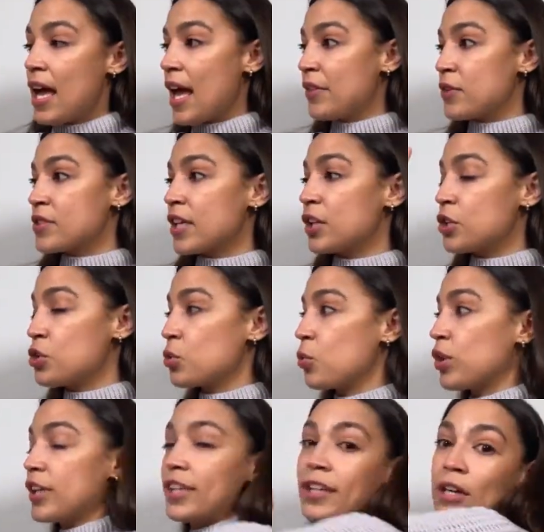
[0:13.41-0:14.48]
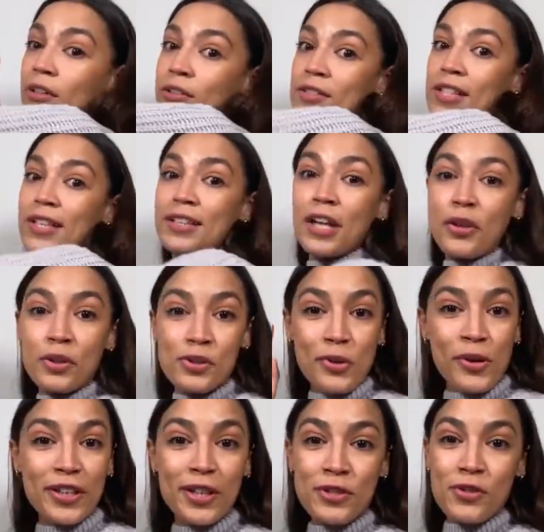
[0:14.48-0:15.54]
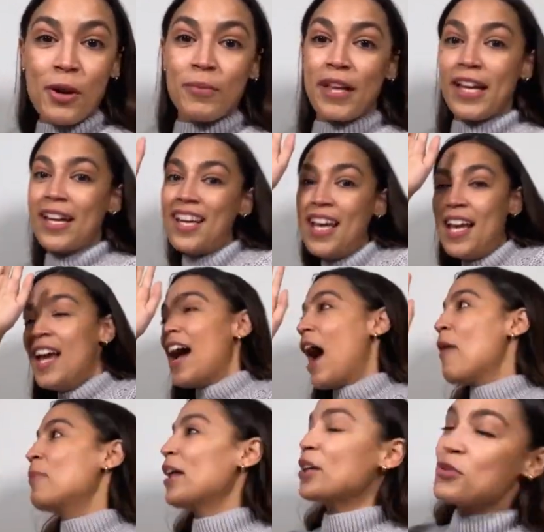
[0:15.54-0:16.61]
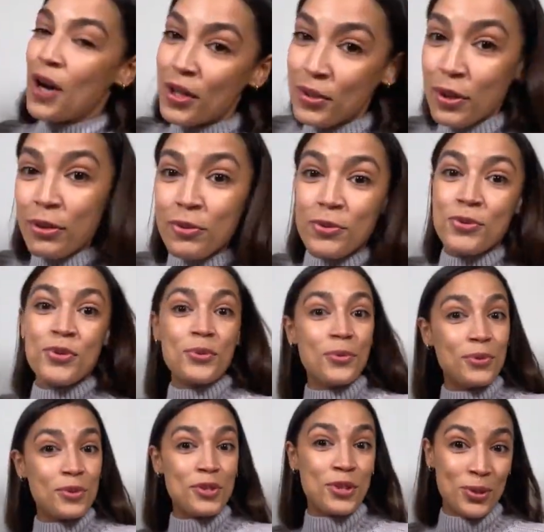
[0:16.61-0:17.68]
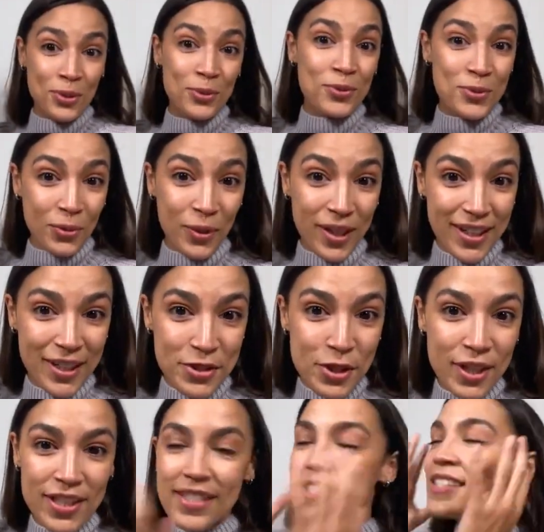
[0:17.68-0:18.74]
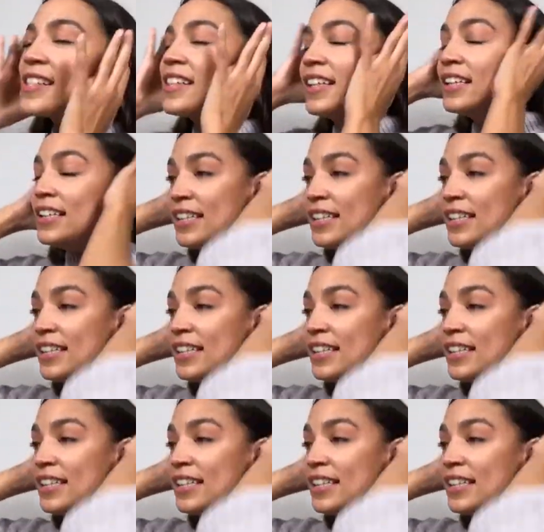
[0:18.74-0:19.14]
And there's like a door here and there's like another door here. So I'm like trying to look through two door hinges.